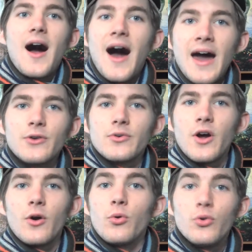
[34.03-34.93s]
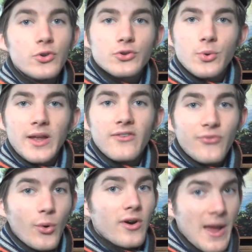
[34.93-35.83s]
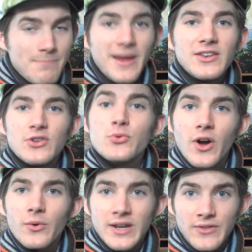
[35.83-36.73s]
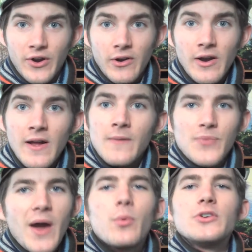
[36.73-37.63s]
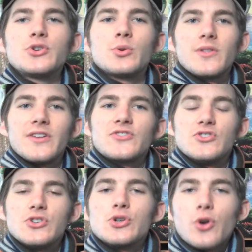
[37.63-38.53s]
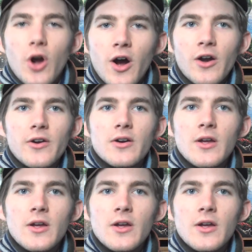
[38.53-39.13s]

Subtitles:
I don't know who you're doing it for, and I bet you don't either. I want you to listen to your heart.